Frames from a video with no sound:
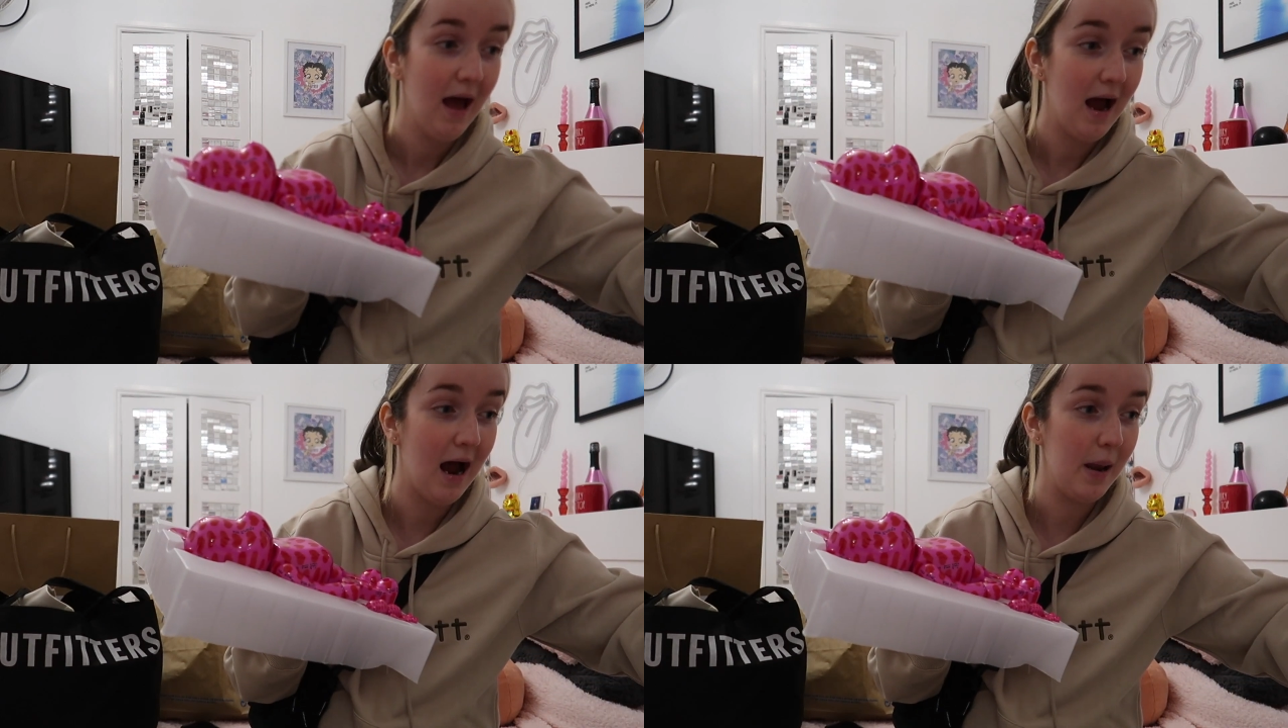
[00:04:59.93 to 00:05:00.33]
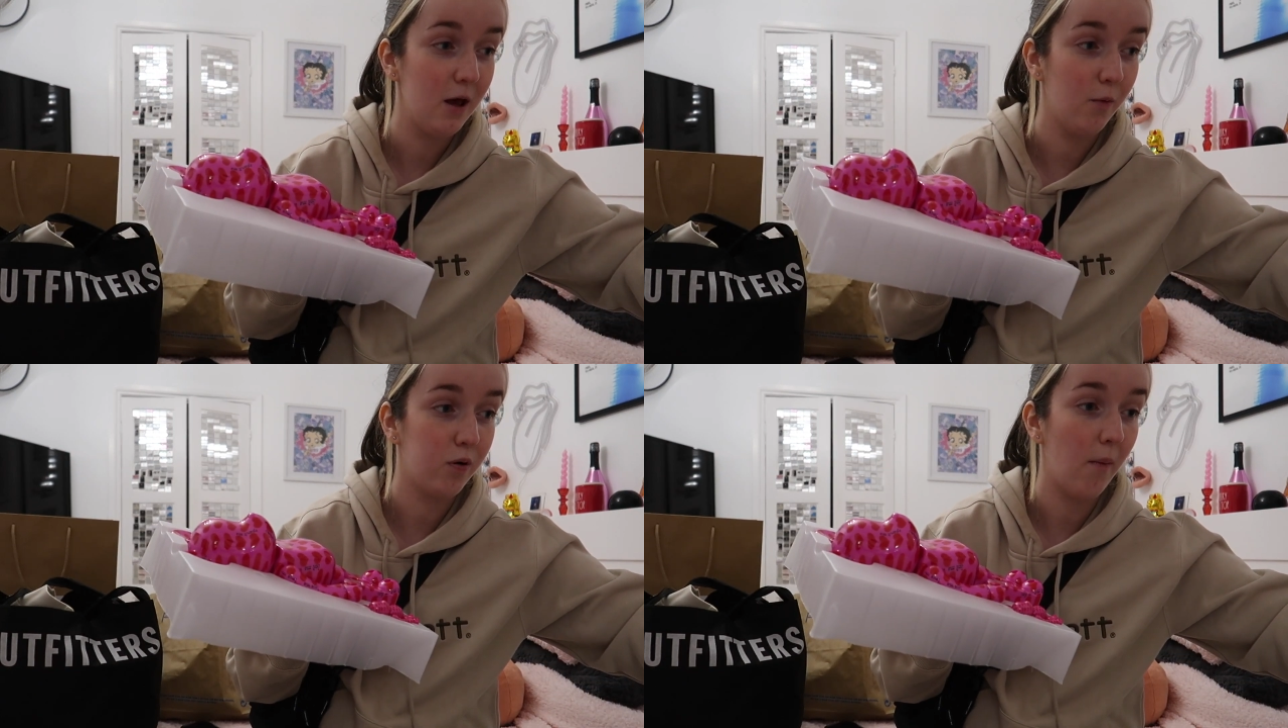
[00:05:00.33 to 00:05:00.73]
And
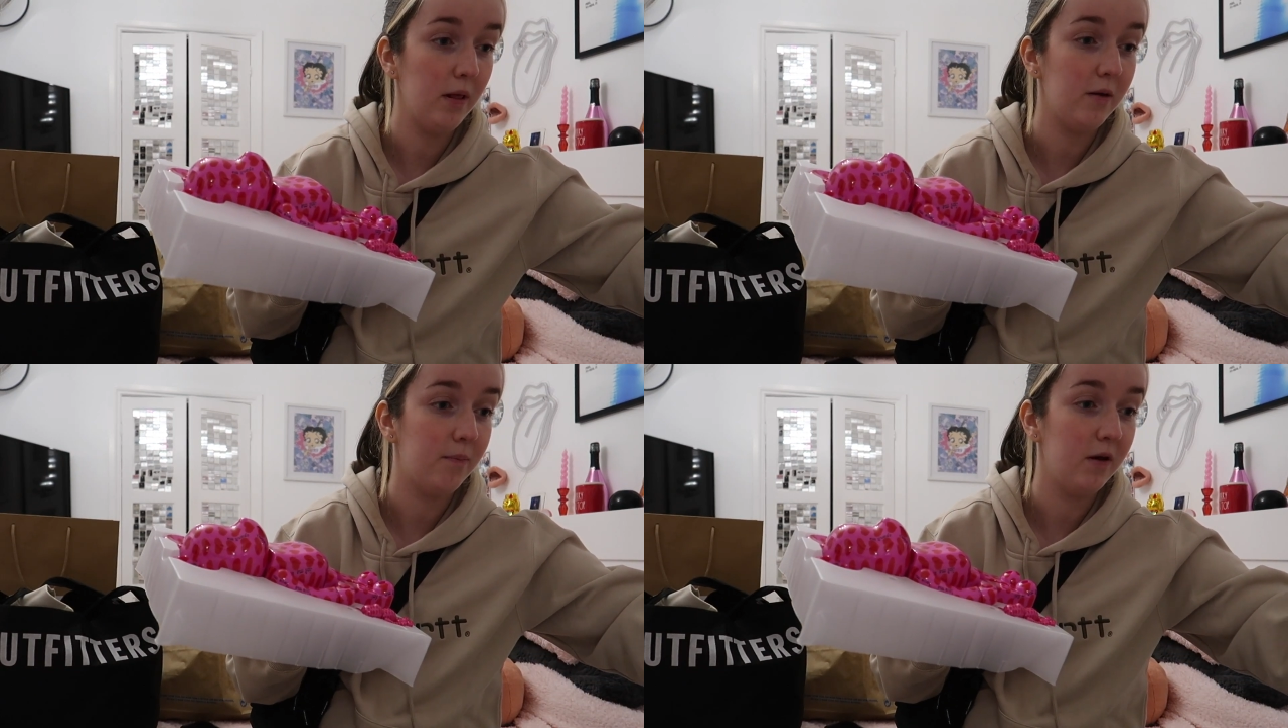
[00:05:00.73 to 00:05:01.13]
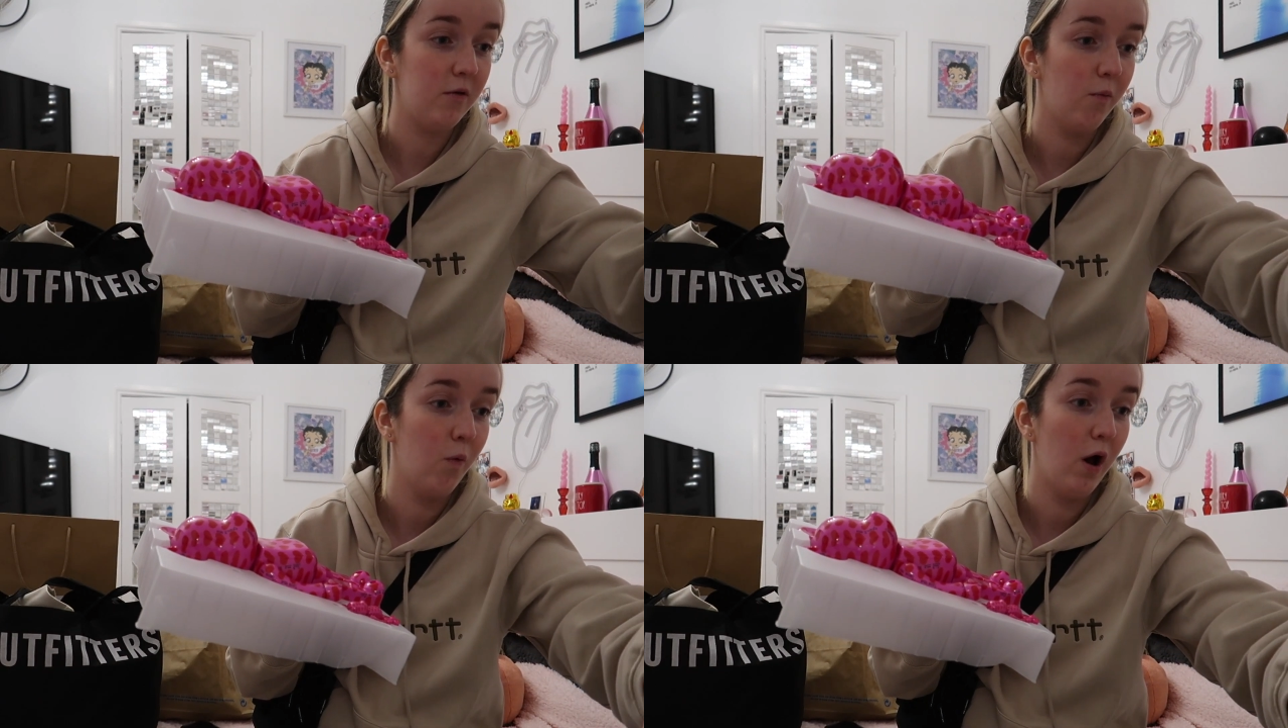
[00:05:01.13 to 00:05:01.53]
it'll probably
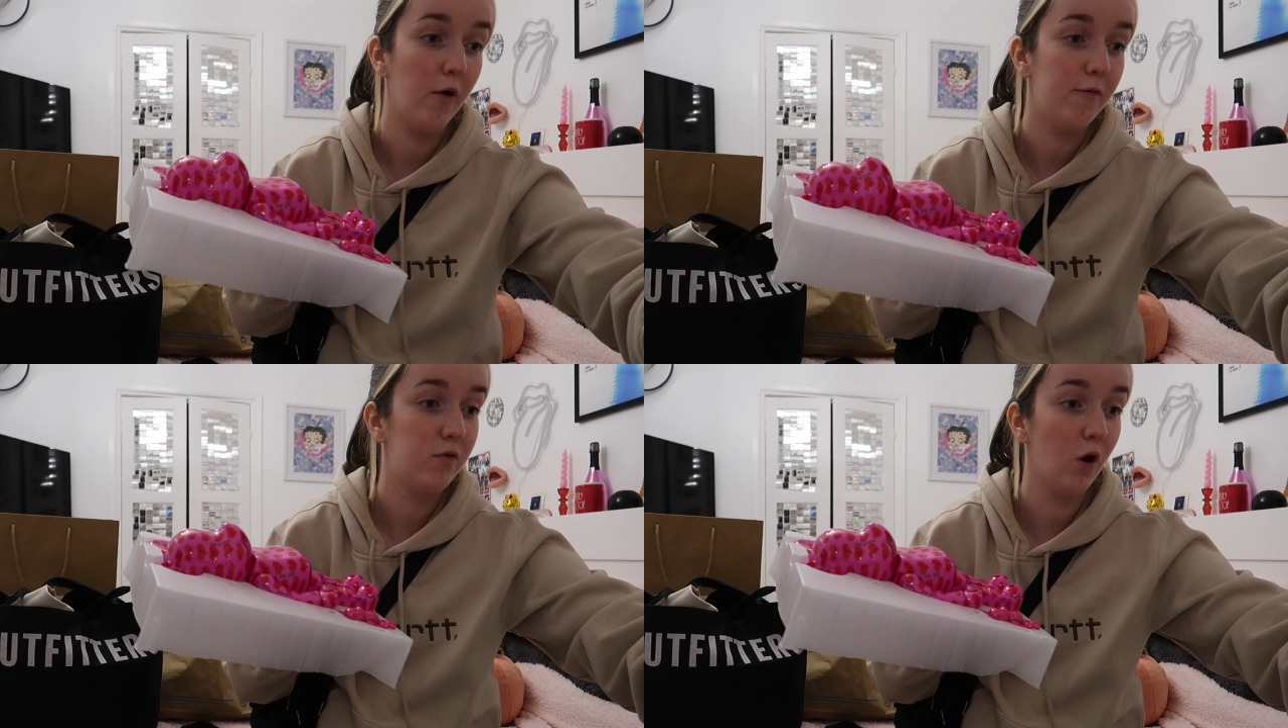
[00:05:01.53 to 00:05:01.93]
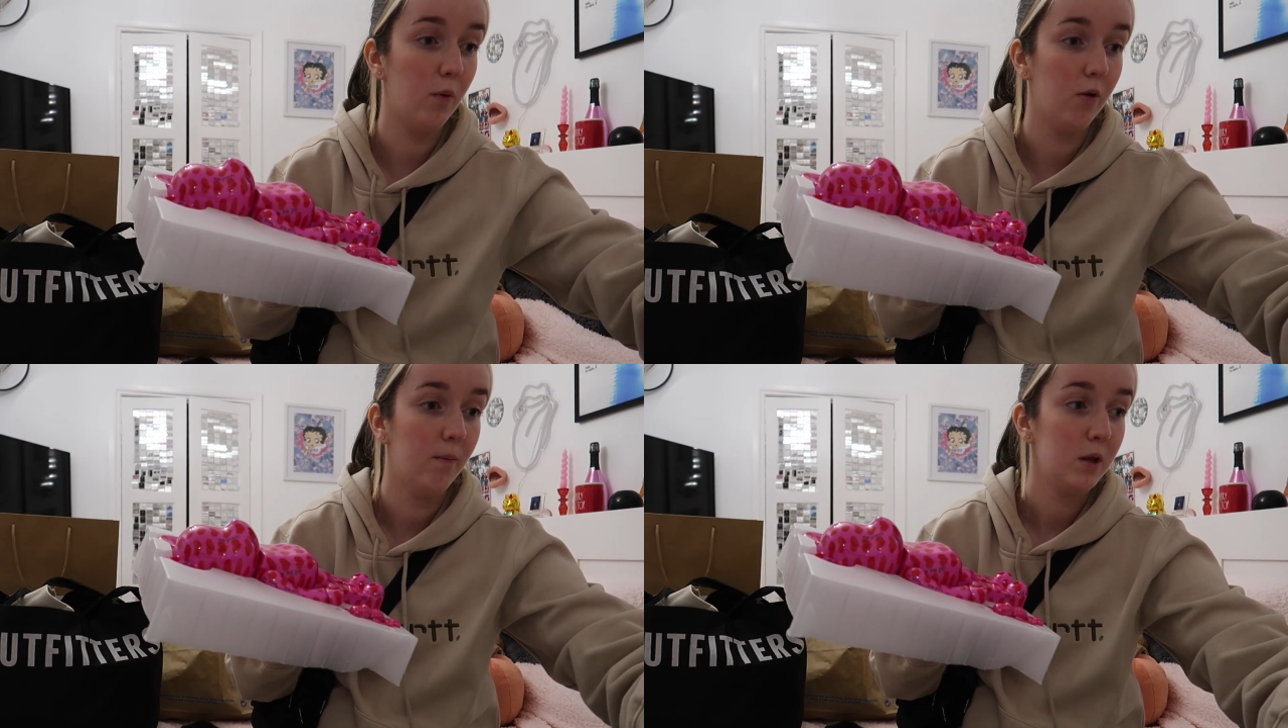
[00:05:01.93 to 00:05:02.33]
be worth
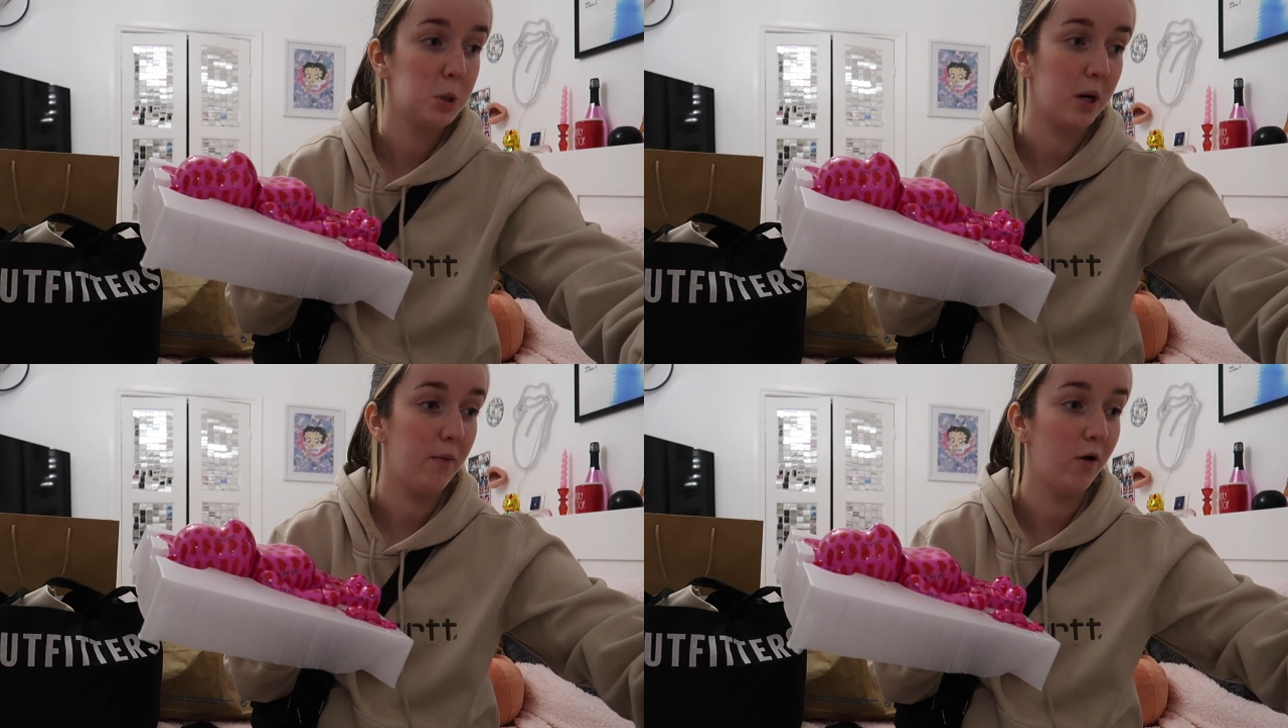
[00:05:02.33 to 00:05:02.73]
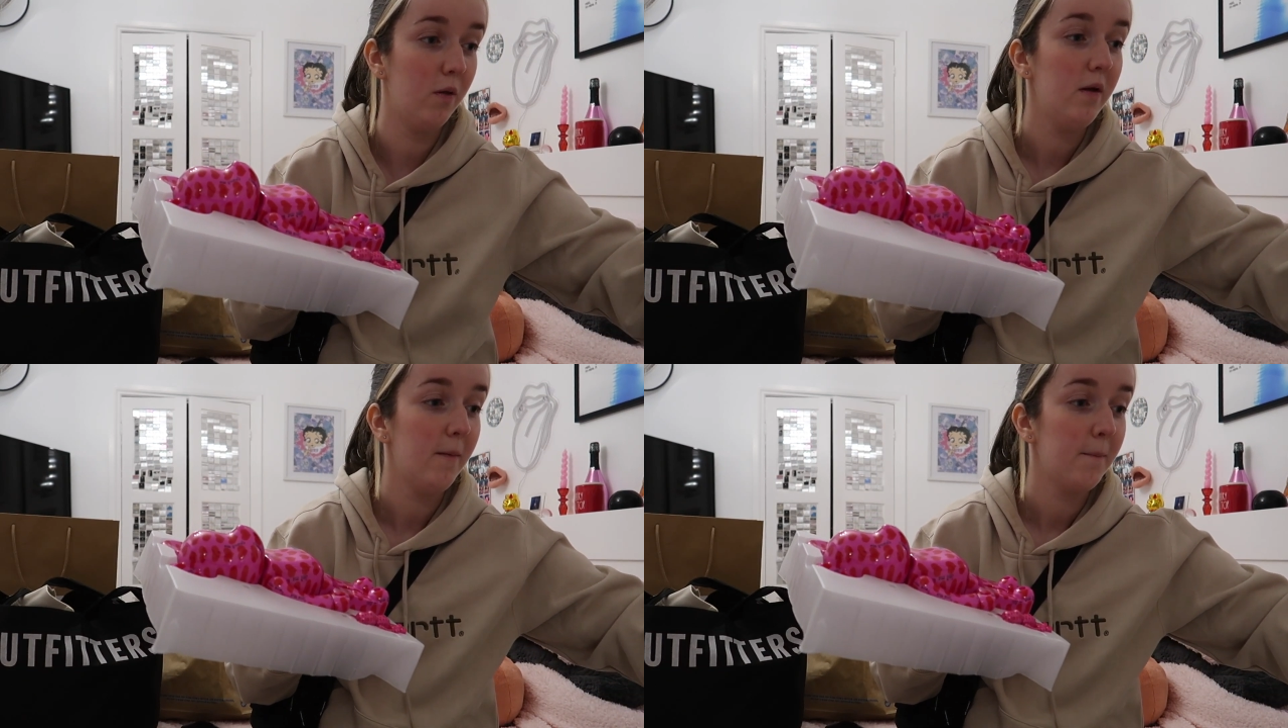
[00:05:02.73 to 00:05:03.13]
double, triple